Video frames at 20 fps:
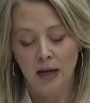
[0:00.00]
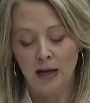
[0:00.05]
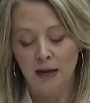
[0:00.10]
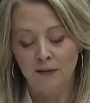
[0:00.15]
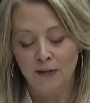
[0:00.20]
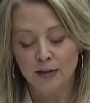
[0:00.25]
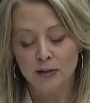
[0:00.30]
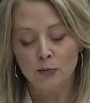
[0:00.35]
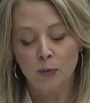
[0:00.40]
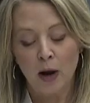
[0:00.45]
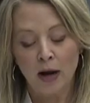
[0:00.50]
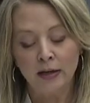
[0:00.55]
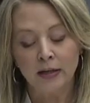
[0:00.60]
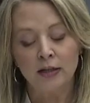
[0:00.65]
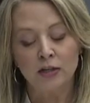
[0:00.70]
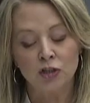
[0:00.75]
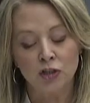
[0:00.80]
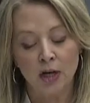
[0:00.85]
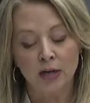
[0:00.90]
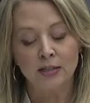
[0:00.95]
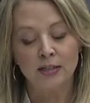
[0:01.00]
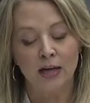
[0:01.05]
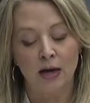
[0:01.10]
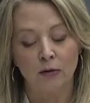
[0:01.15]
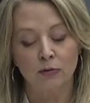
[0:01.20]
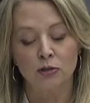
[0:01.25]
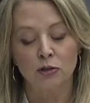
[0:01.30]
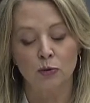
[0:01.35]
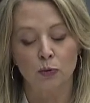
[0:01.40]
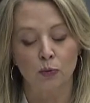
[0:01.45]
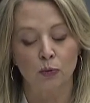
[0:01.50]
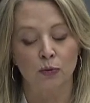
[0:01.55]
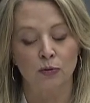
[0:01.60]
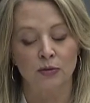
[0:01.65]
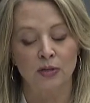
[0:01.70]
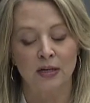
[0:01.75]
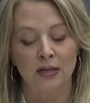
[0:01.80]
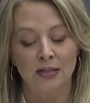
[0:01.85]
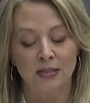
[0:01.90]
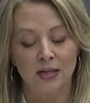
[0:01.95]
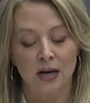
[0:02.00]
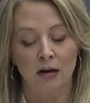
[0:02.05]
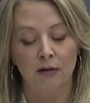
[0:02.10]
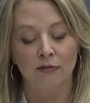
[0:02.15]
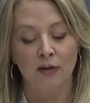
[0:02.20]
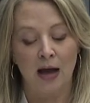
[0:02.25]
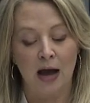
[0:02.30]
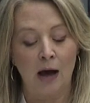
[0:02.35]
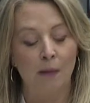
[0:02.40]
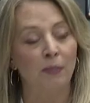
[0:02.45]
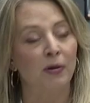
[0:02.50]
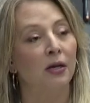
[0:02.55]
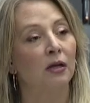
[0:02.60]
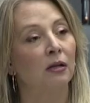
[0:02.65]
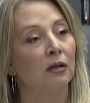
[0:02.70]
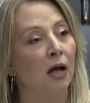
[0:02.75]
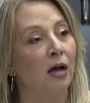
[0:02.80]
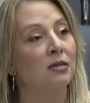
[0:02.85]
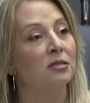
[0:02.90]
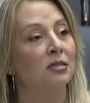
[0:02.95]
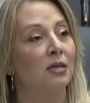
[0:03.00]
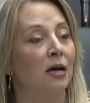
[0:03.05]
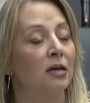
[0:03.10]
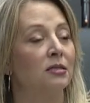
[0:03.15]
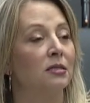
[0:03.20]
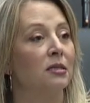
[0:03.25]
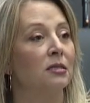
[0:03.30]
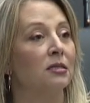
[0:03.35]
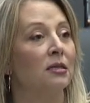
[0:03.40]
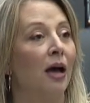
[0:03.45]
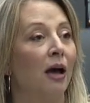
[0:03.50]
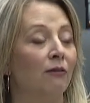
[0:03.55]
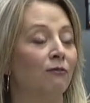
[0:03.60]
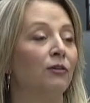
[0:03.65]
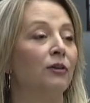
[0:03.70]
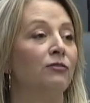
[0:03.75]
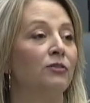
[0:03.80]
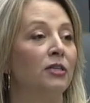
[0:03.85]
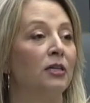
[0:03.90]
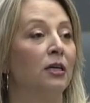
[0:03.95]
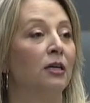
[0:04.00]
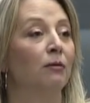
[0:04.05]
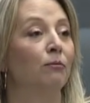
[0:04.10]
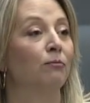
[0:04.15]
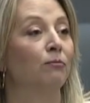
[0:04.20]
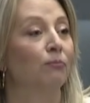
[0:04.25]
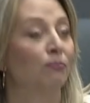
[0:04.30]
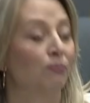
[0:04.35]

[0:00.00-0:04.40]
if he's ready to shut down schools instead of capping class sizes at 15?